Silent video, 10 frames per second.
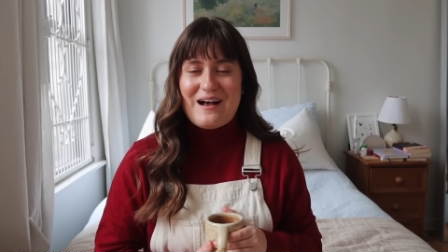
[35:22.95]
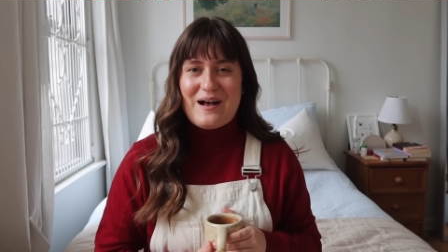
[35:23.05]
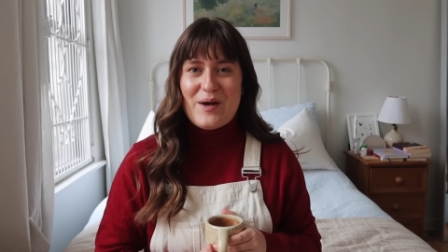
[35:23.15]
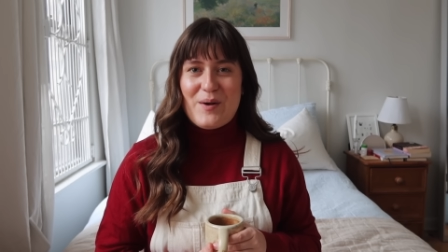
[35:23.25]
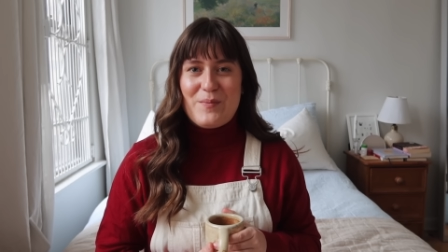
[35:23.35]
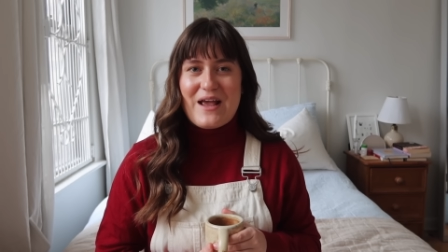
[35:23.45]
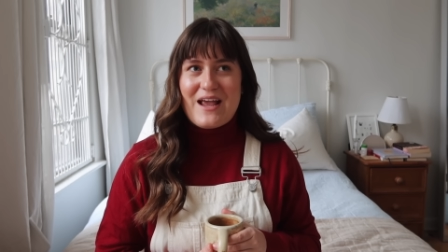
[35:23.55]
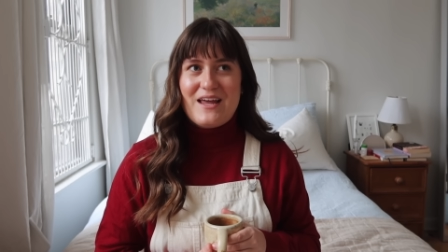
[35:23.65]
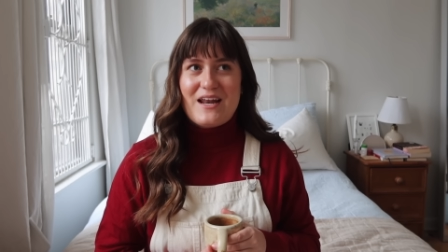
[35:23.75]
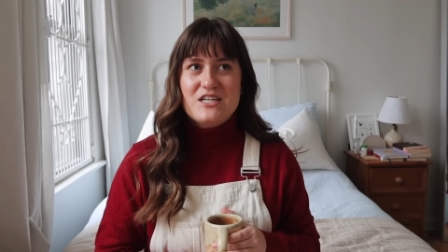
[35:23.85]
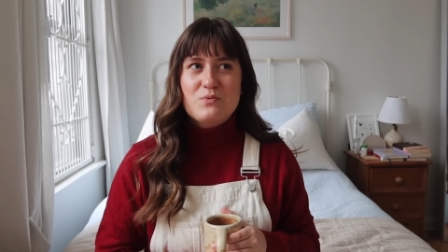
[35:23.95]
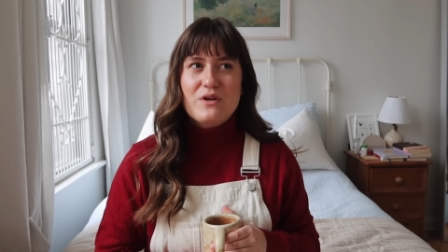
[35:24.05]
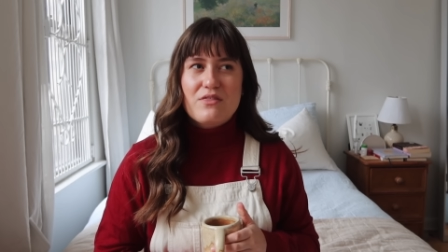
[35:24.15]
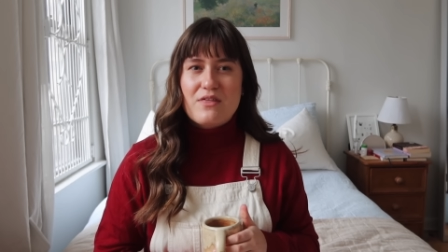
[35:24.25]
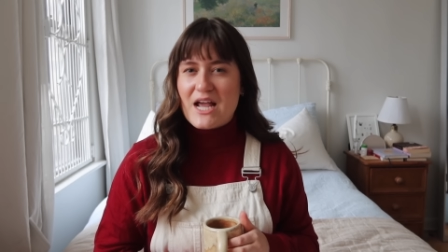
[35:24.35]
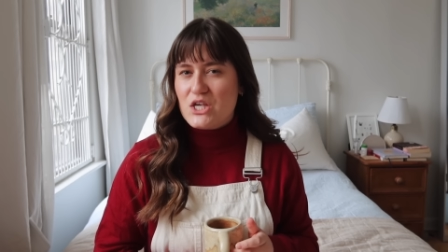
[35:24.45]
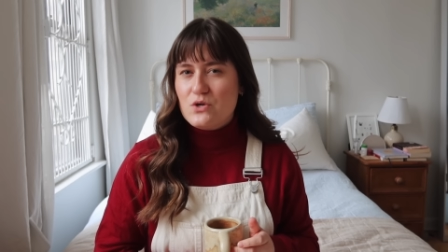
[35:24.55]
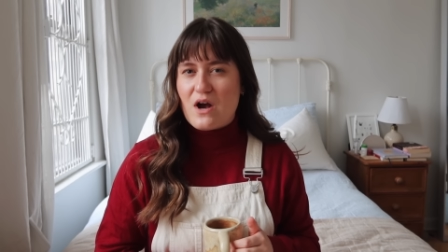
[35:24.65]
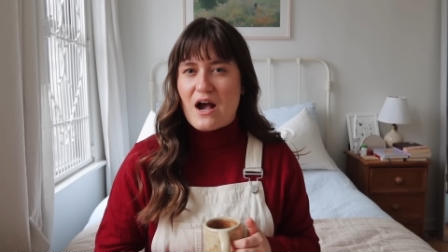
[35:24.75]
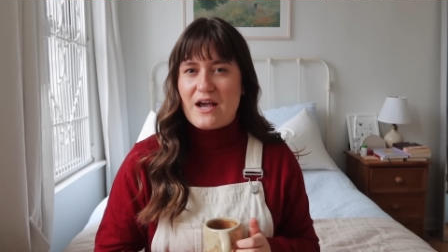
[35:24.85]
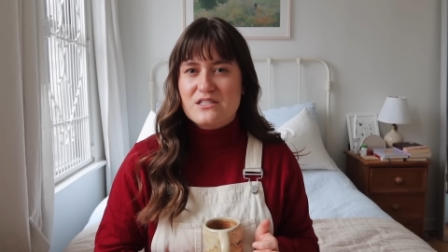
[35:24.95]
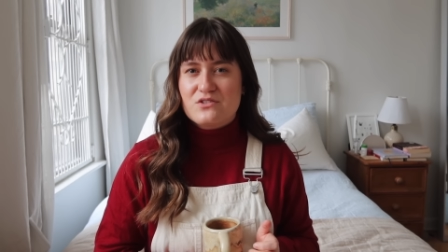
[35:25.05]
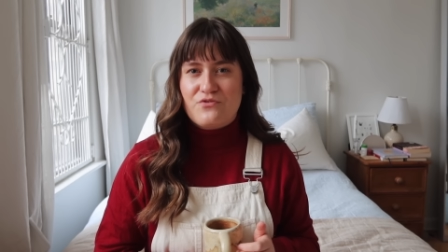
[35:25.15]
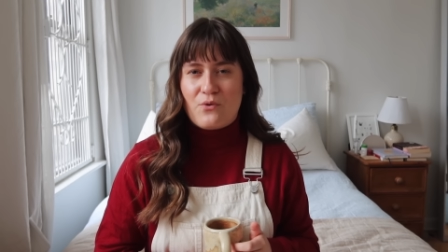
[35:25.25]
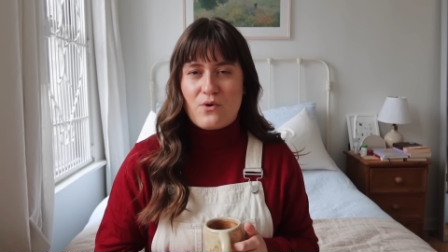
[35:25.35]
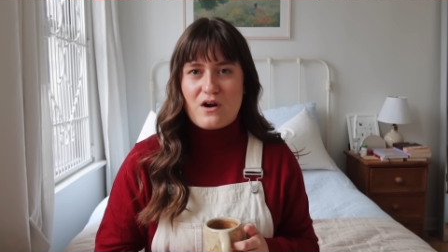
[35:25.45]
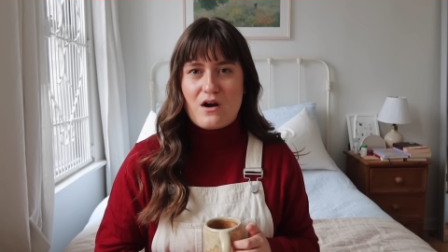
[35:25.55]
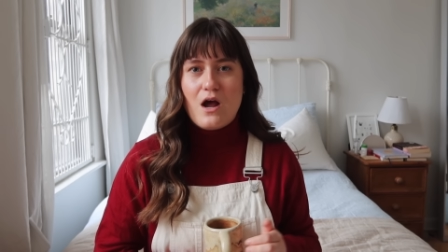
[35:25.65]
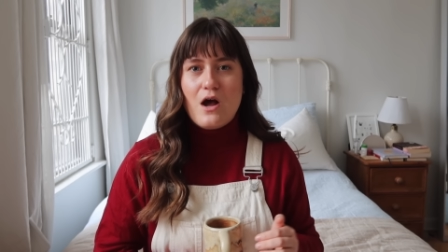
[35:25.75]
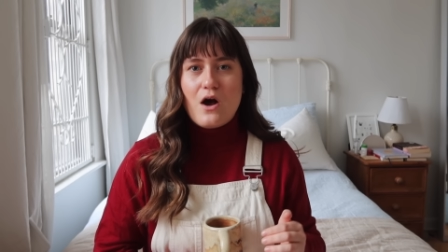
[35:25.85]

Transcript: Um, and I just want to thank you guys for